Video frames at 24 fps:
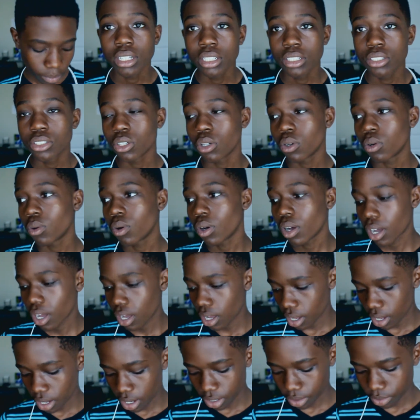So
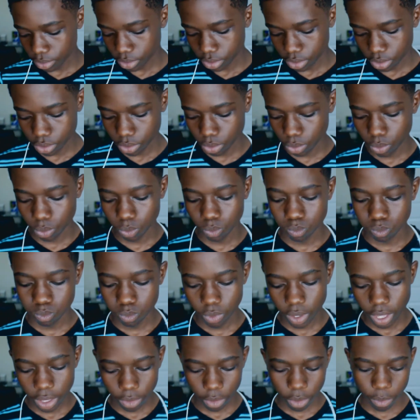
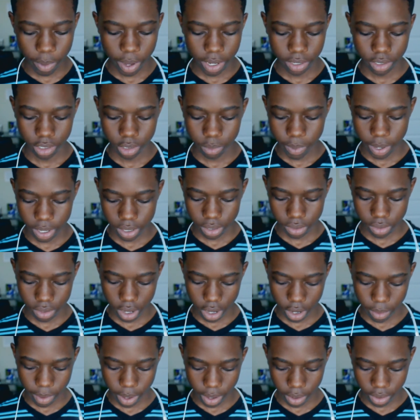now that we're past the specs, let's
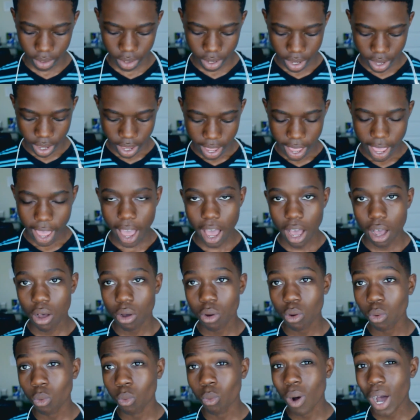talk about
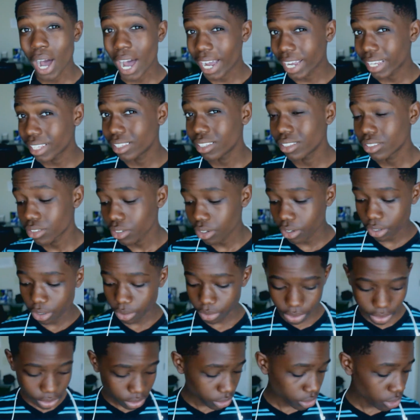how wide this yo-yo.
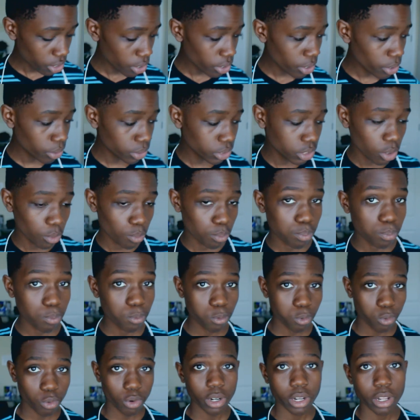This yo-yos are
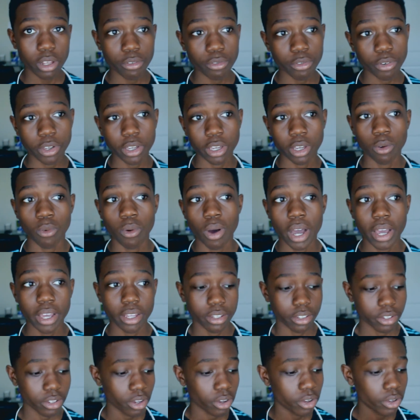pretty freaking
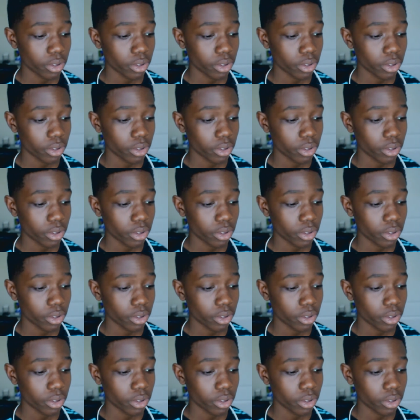wide yo-yo.